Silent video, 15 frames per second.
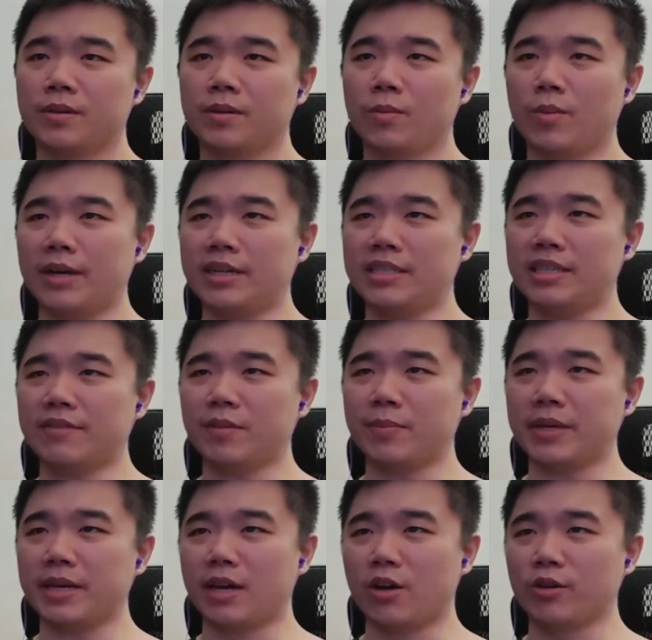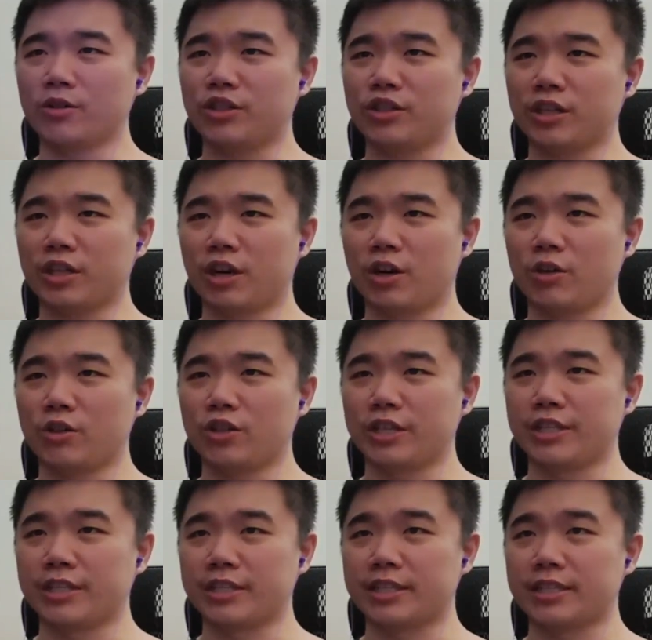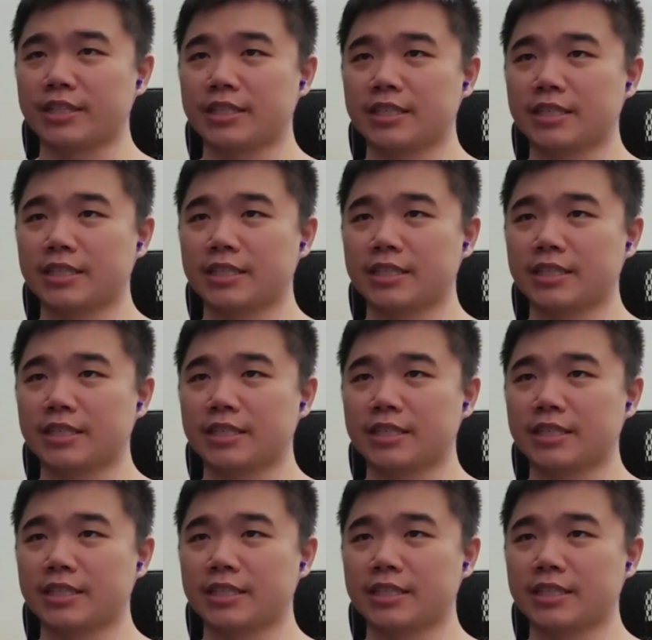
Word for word: Why does it have to be at. Oh, Je oh Jesus.